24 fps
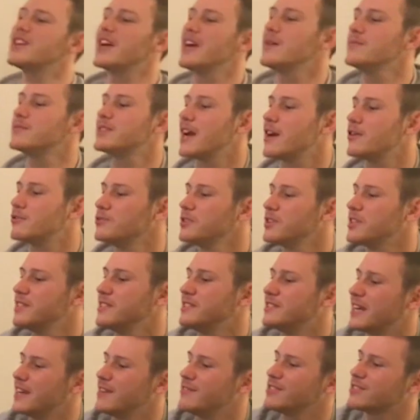LeBron James had
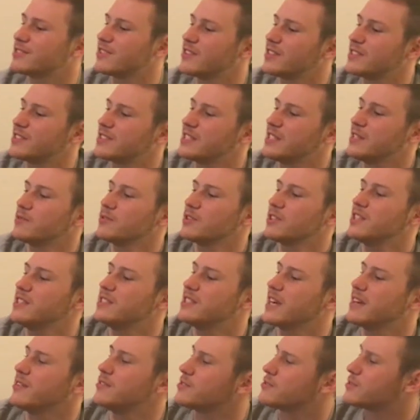Ricky Davis on his team. Ricky
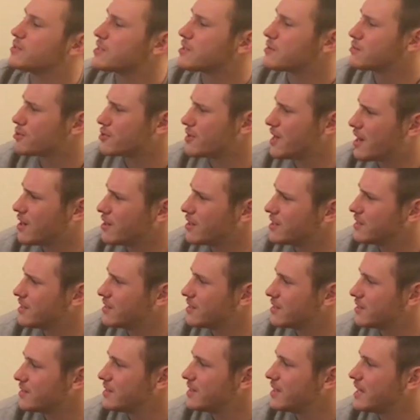Davis was the morale
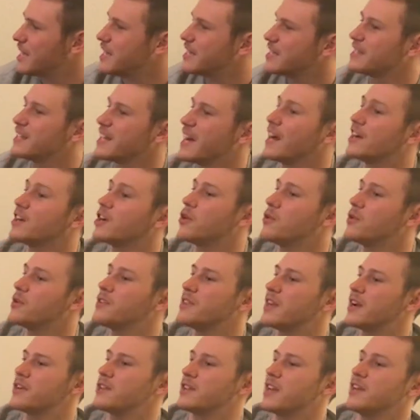leader. He did not go
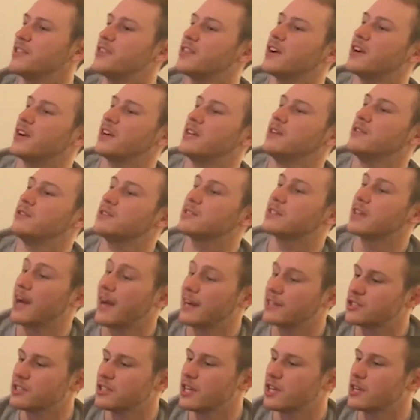in there. They thought he was
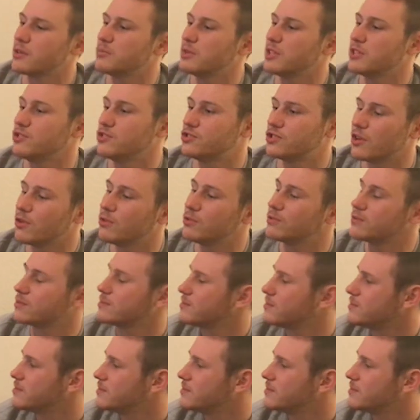actually going to be a joke.